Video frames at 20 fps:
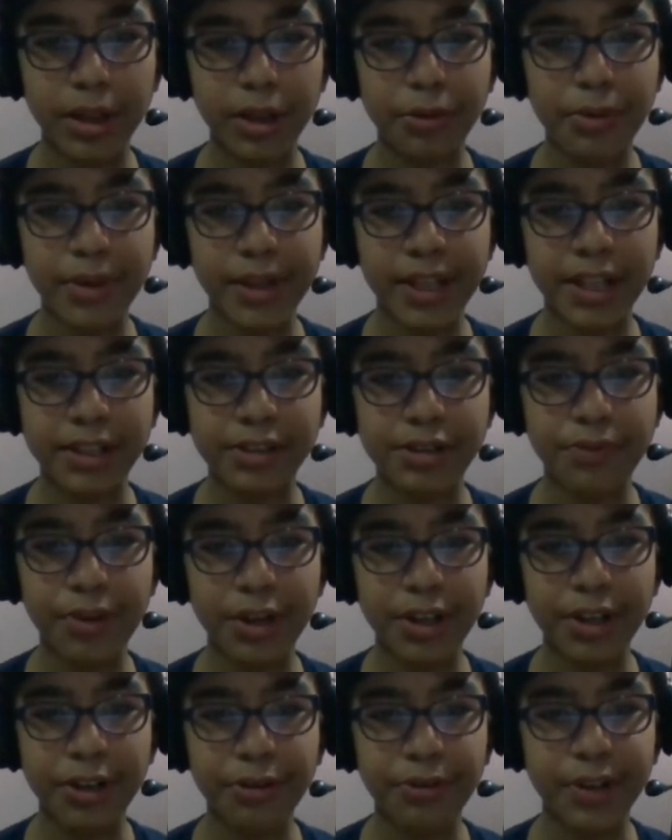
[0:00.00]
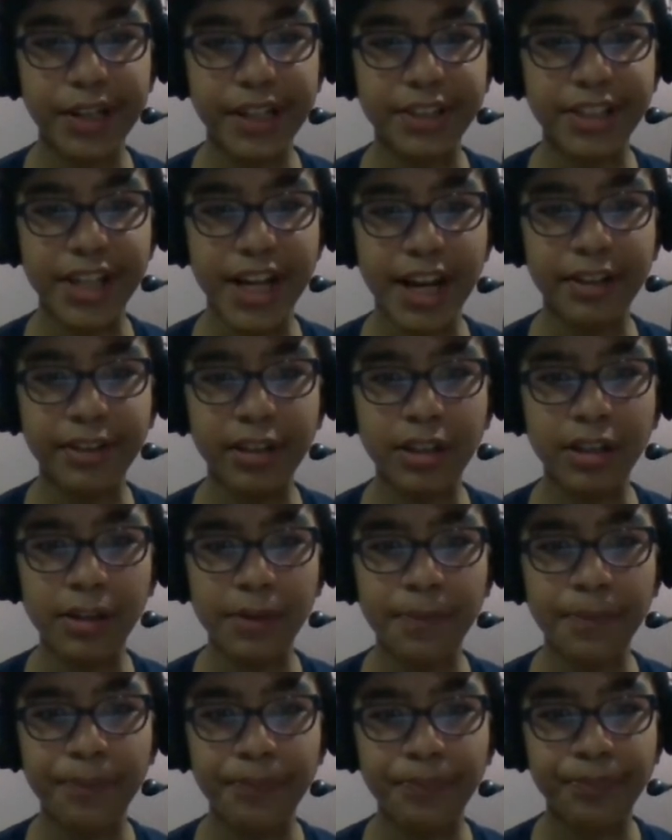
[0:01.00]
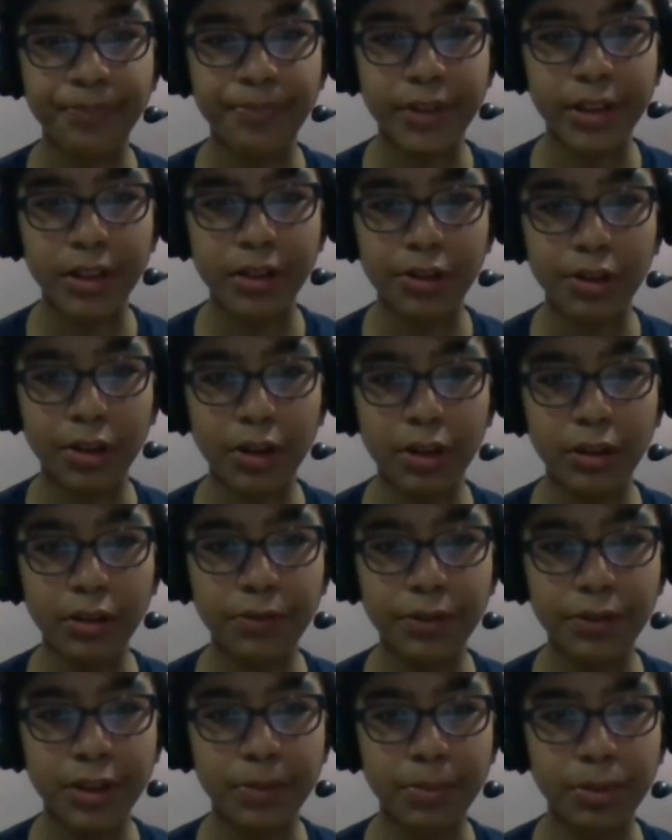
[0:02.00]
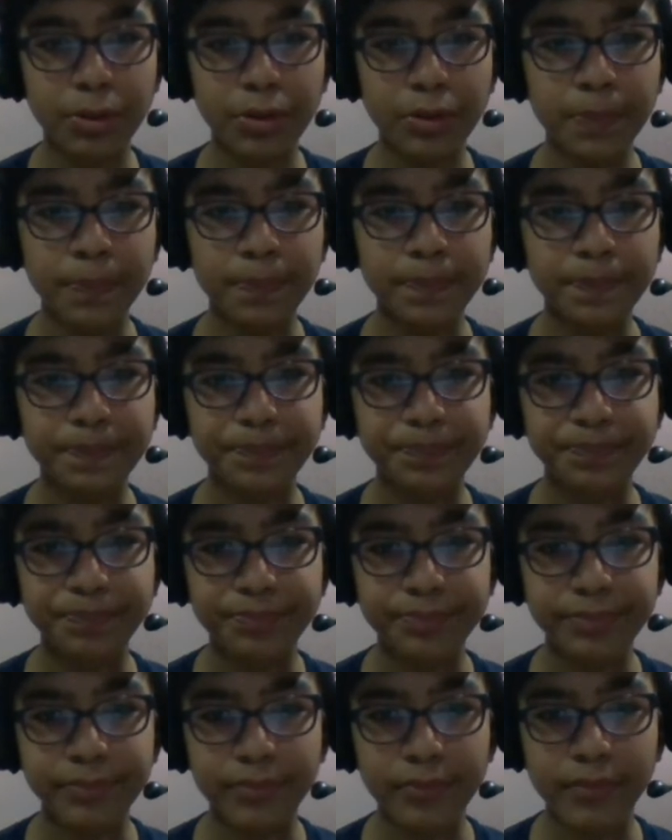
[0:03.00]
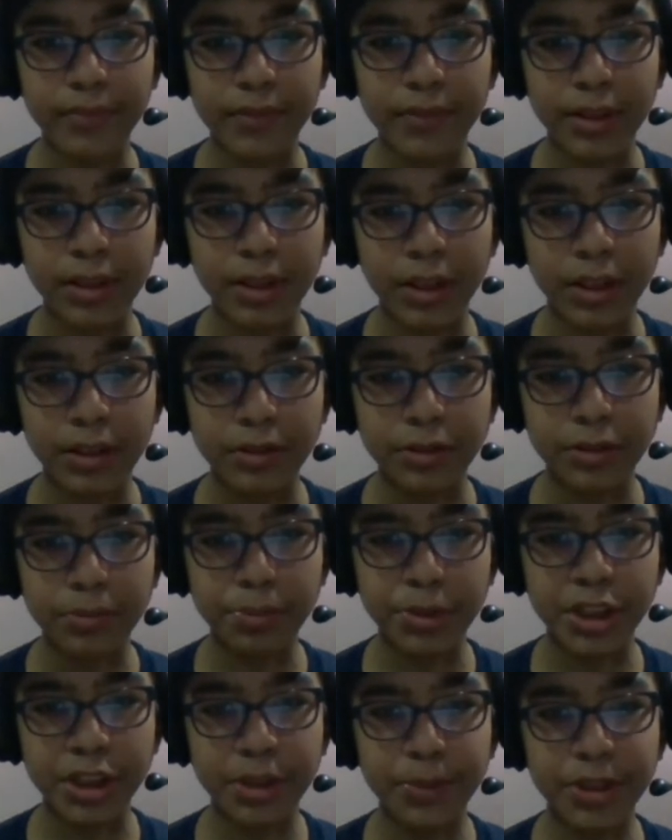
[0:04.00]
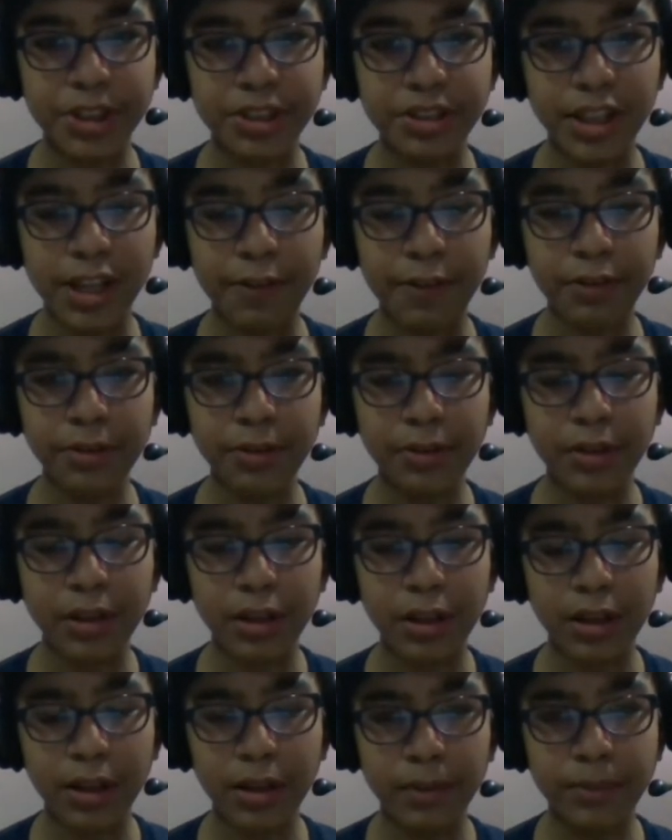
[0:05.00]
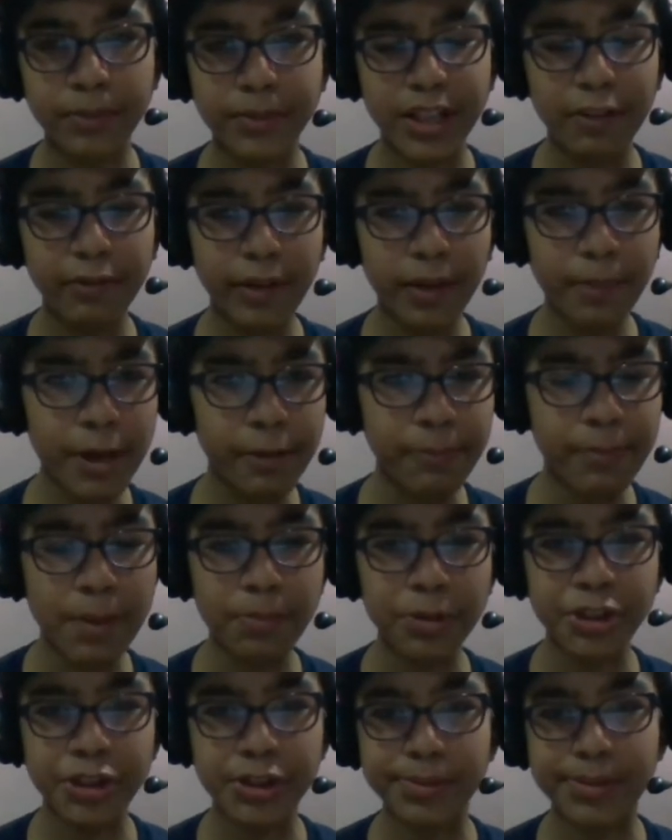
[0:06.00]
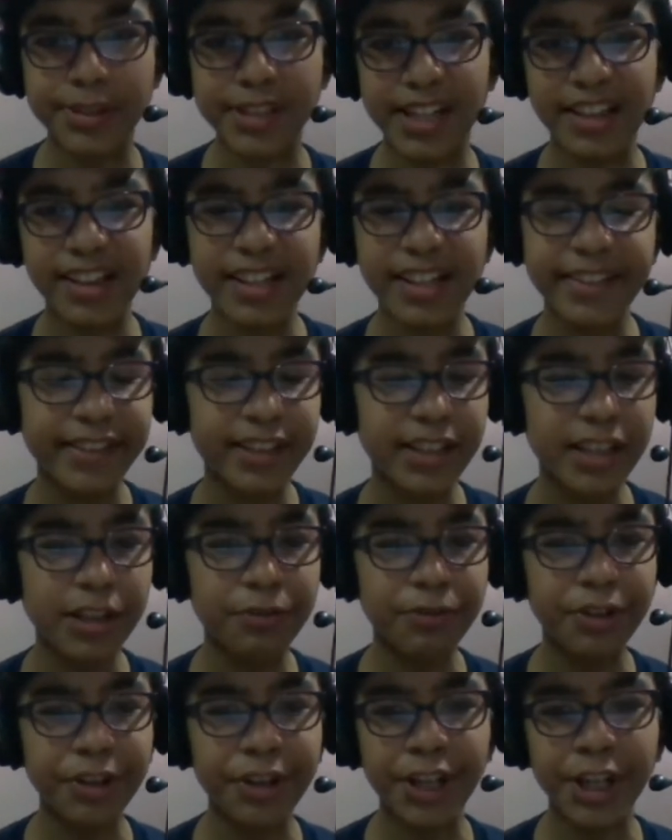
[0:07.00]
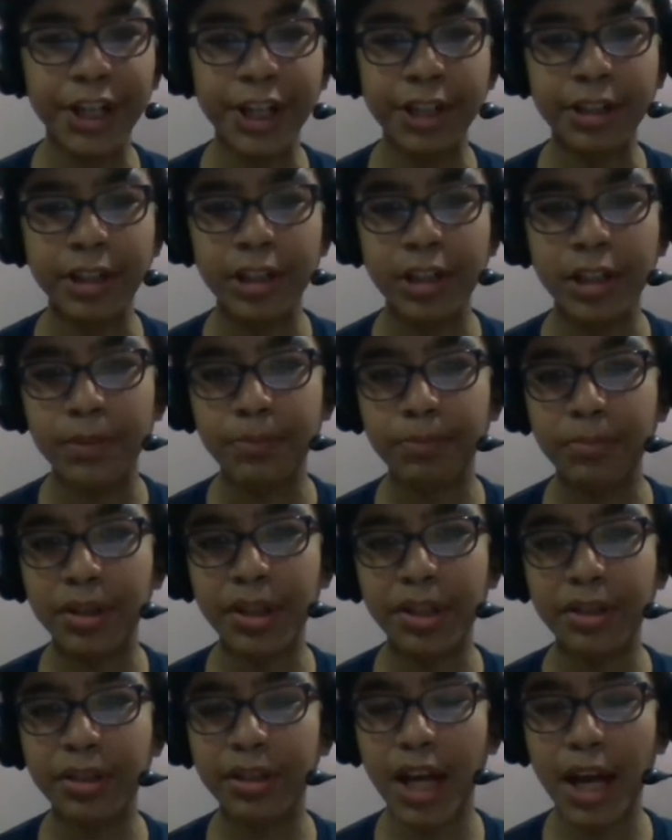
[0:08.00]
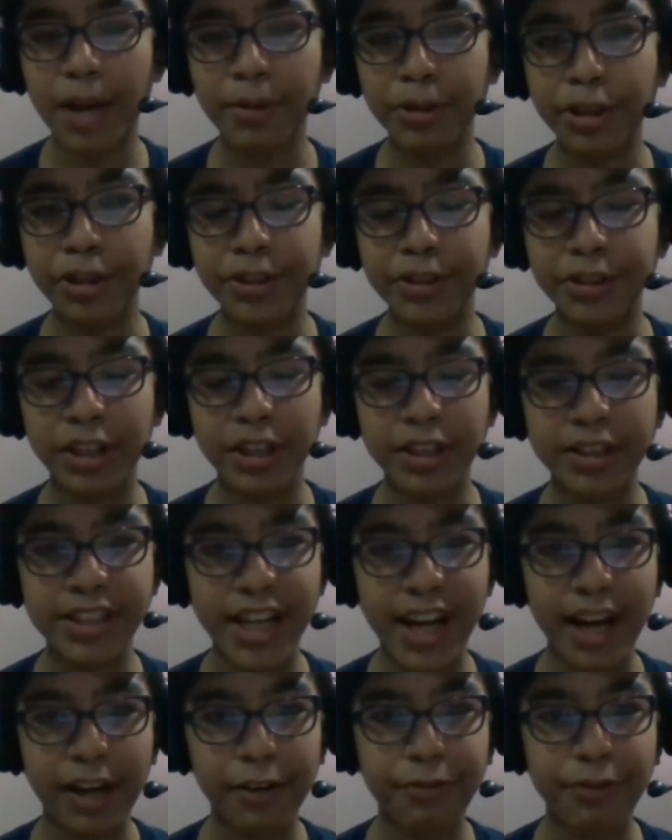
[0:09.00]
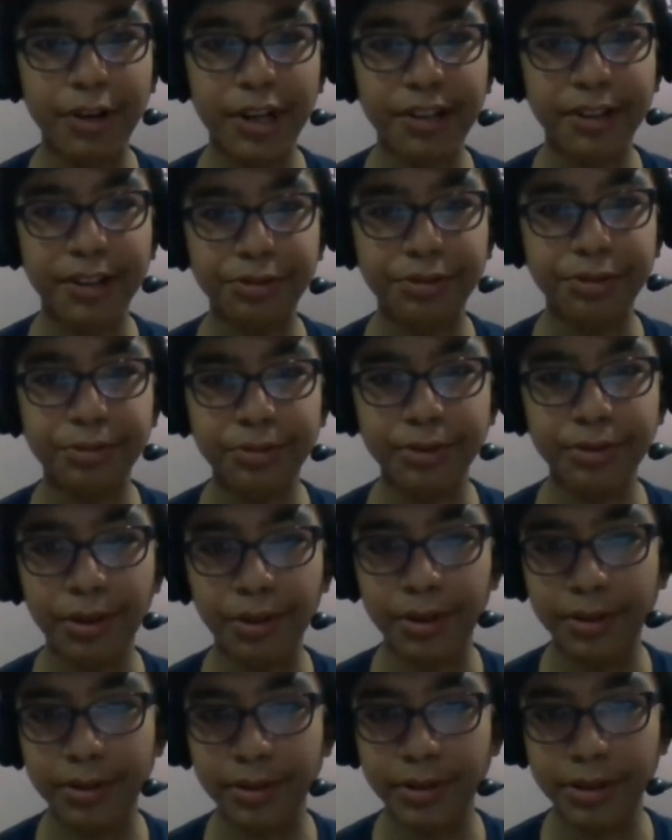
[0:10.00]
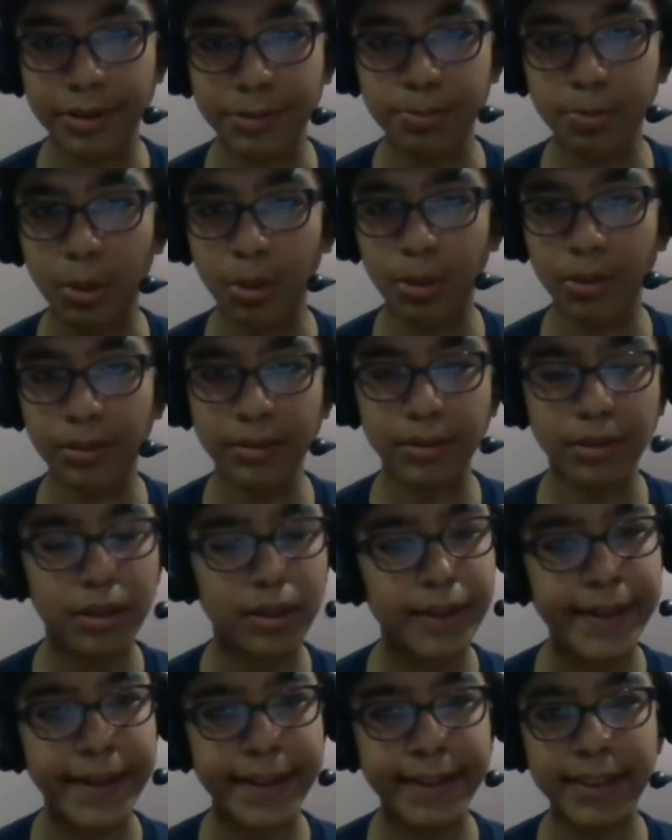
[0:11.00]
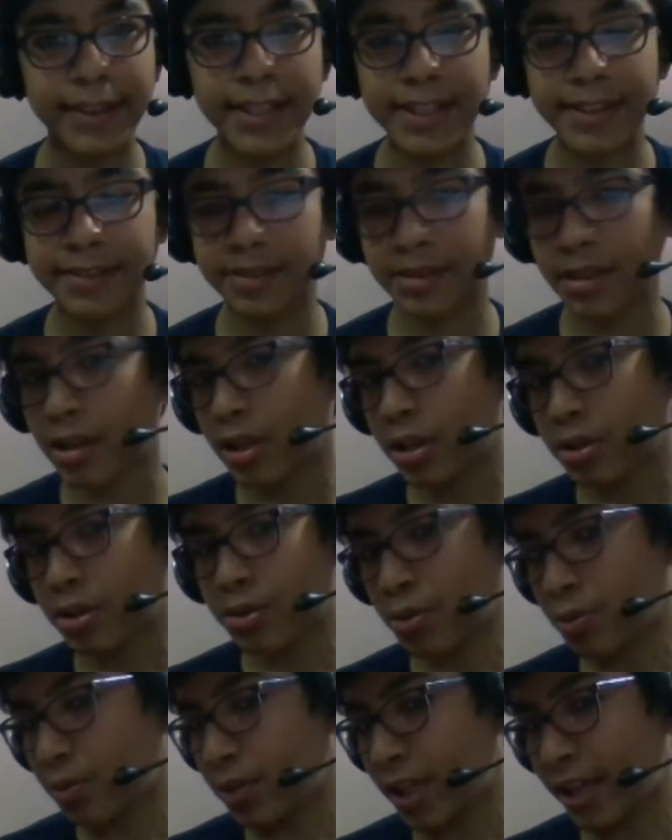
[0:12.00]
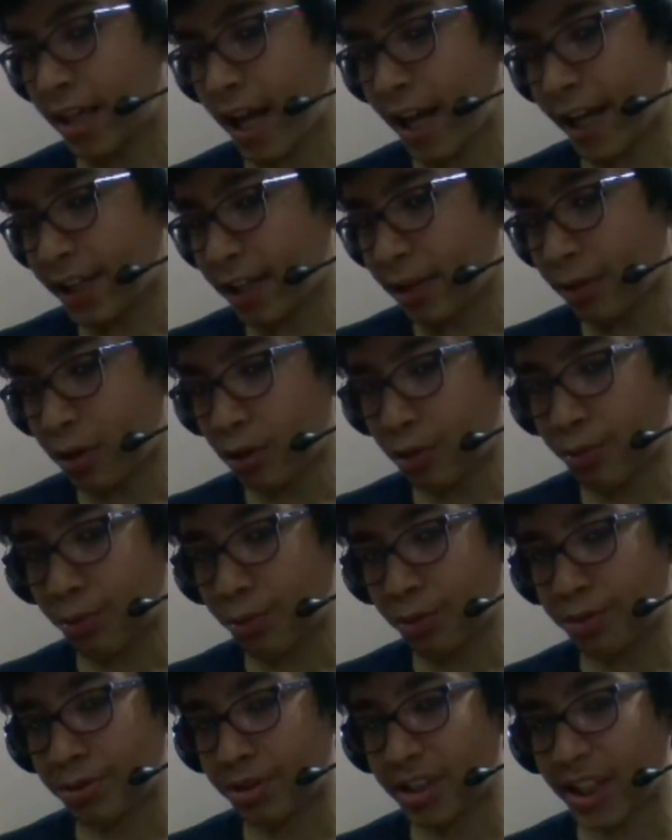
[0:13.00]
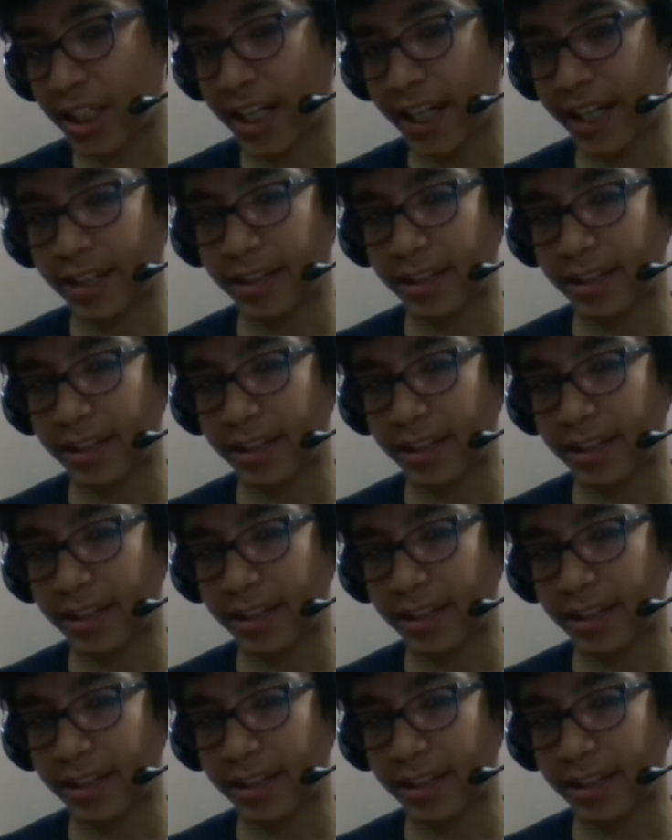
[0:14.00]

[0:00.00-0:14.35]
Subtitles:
has a very great diagonal all over the board. So bishop d7, developing my bishop silently over here, but I'm going to attack very soon on this pawn at least. So then I can go rook c8